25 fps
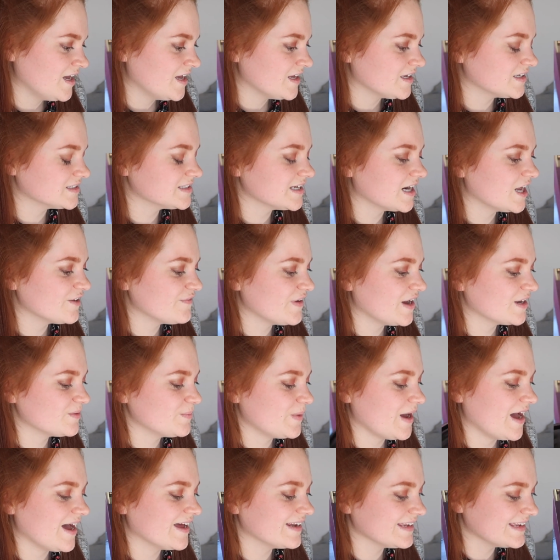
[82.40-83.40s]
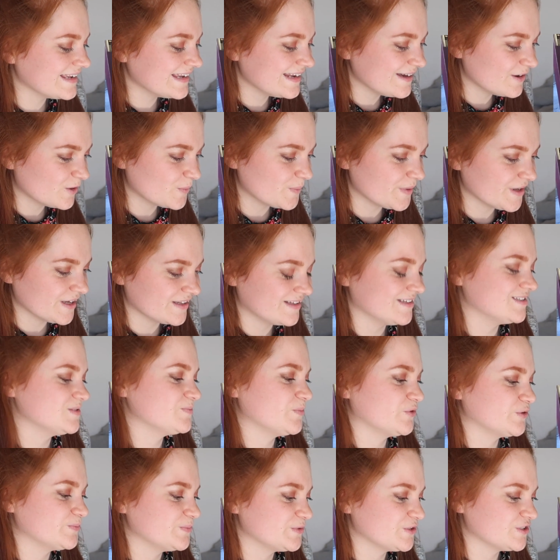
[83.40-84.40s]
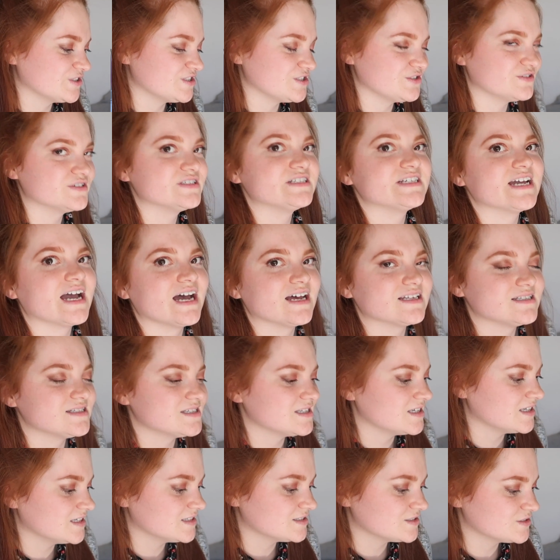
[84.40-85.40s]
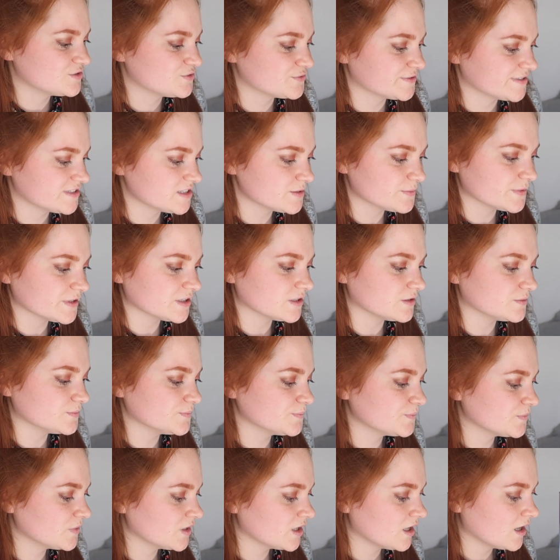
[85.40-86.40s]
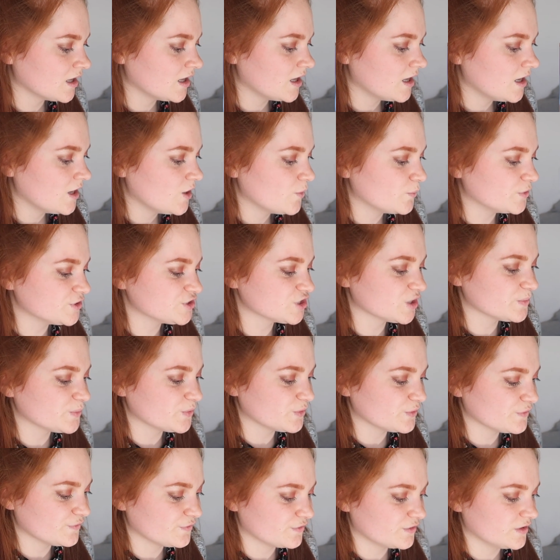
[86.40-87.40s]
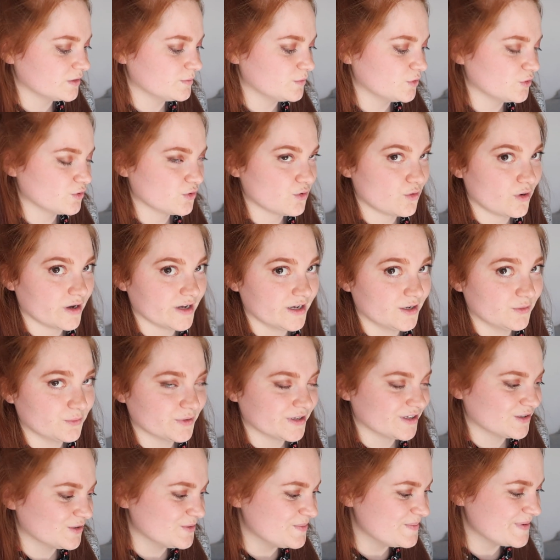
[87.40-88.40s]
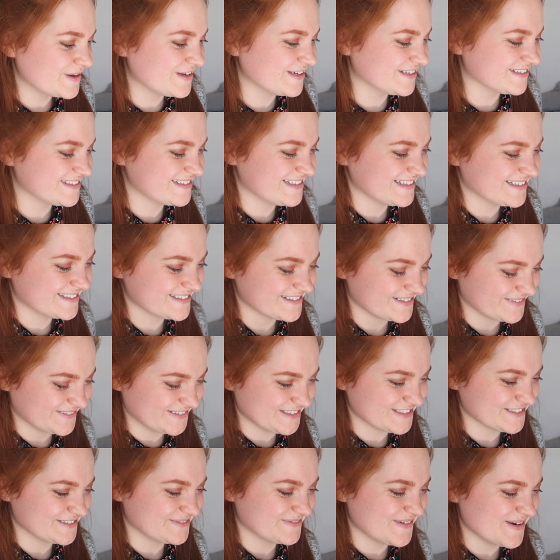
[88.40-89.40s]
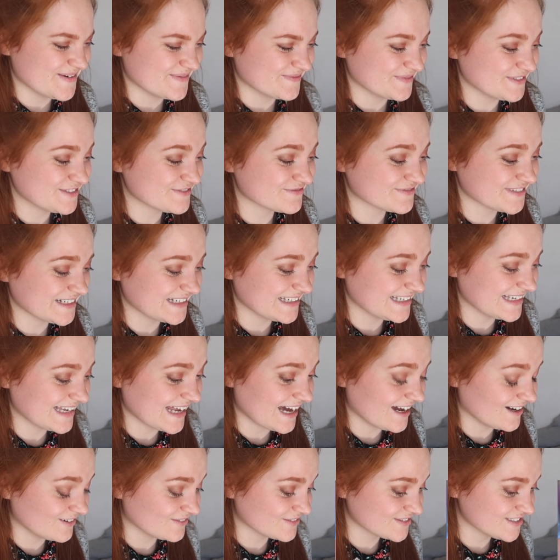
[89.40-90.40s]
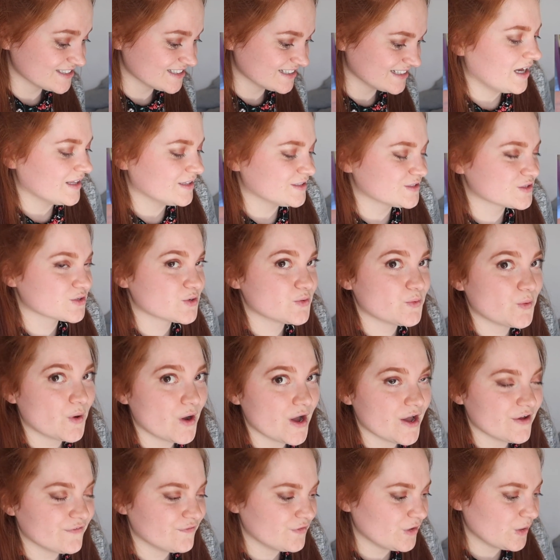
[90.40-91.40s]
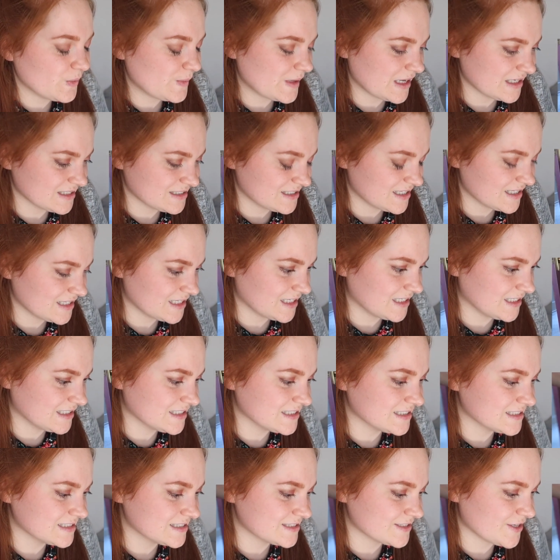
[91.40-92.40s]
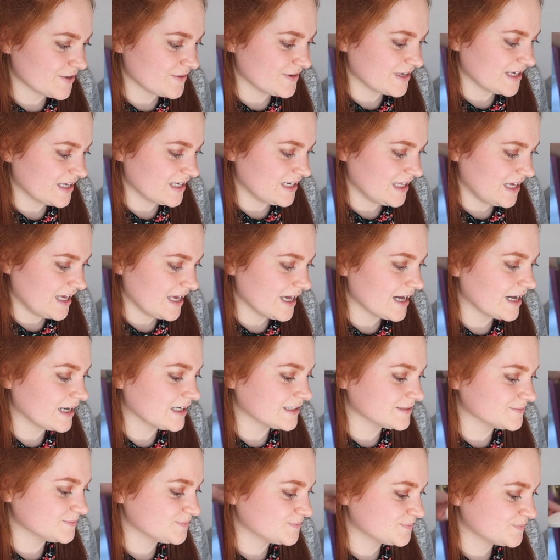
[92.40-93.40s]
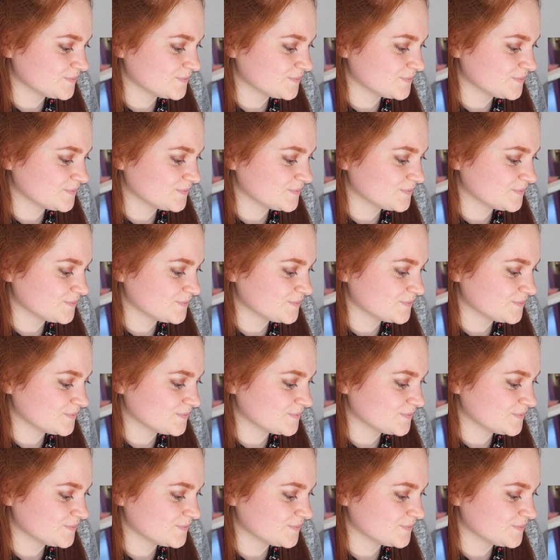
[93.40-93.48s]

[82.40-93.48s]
You can tell I've had Pat a little bit at this point because he already has his Trixie wheel, which I bought for a more quieter wheel because his original one was really loud. And there's quite a few plastic things going in here.